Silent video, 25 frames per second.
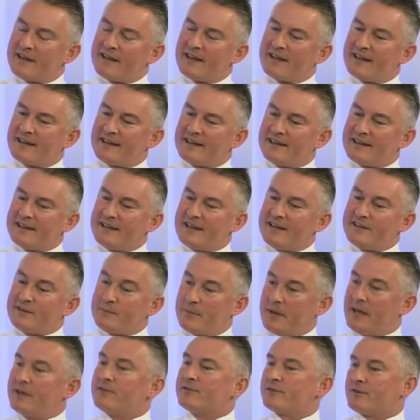it
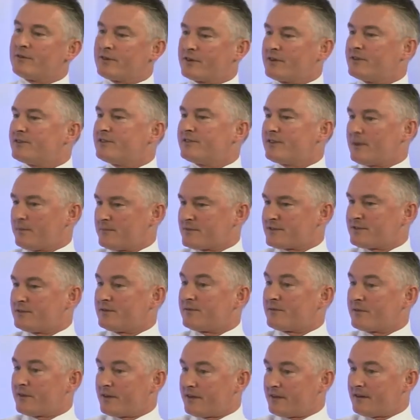depends on the consumption
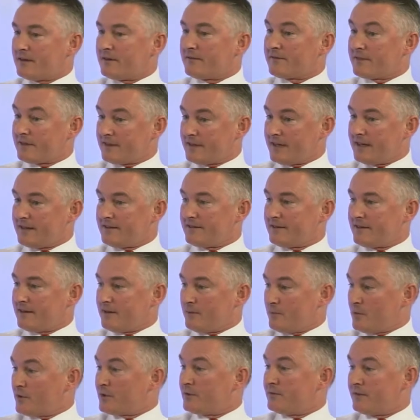of the data
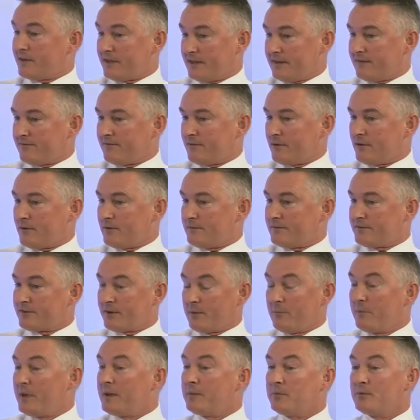and what you need it for.
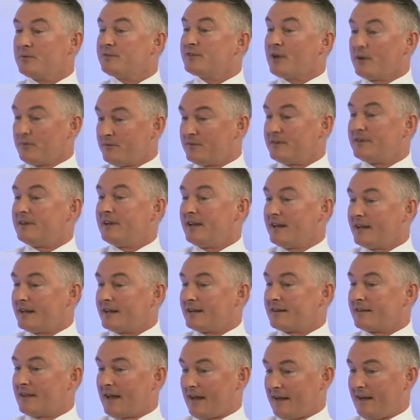Some people don't
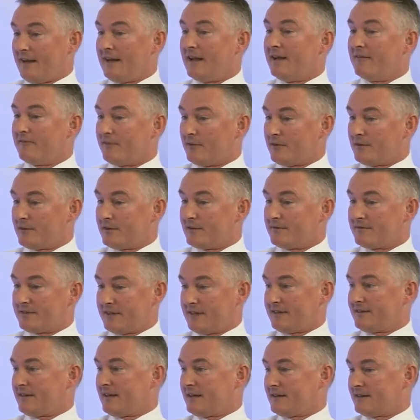need that level of
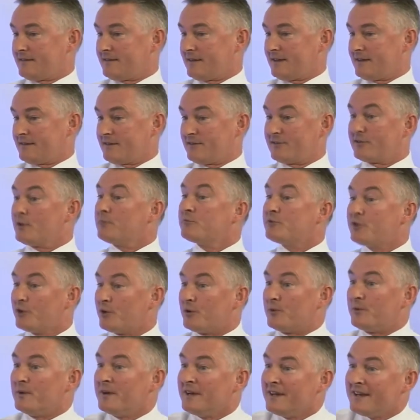detail in data. Some
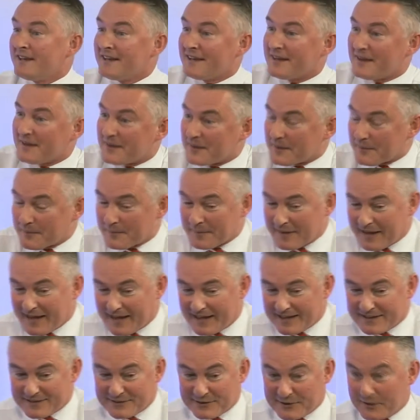do. And,
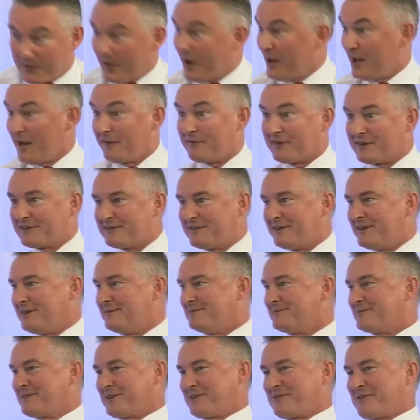I love
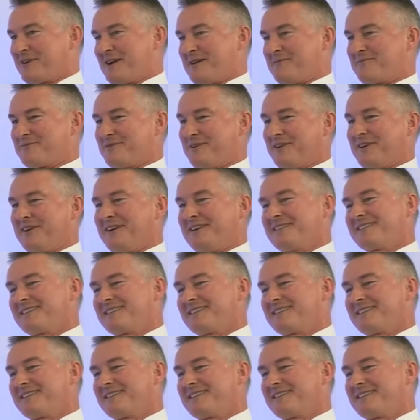Excel. It's a great product.